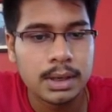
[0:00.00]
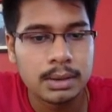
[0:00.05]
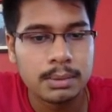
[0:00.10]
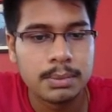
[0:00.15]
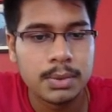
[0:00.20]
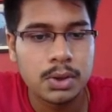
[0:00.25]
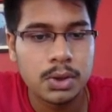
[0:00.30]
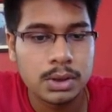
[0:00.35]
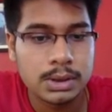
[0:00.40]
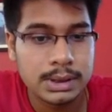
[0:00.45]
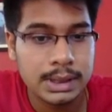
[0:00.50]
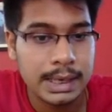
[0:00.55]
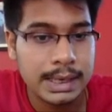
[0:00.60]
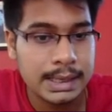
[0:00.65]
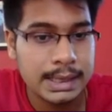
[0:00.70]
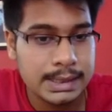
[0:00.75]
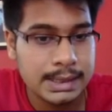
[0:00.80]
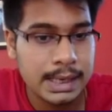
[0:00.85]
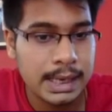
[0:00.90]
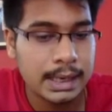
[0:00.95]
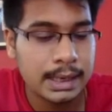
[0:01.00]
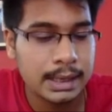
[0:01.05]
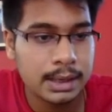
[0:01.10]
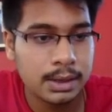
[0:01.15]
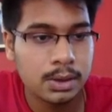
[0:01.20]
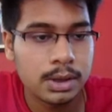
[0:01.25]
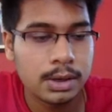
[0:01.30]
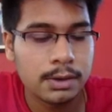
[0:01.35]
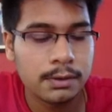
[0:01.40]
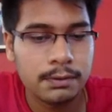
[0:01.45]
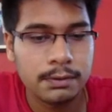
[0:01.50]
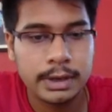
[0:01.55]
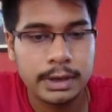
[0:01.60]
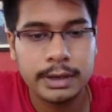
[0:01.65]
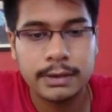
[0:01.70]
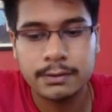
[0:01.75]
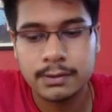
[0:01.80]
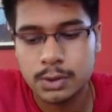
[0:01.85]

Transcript: because knight is hanging on f5.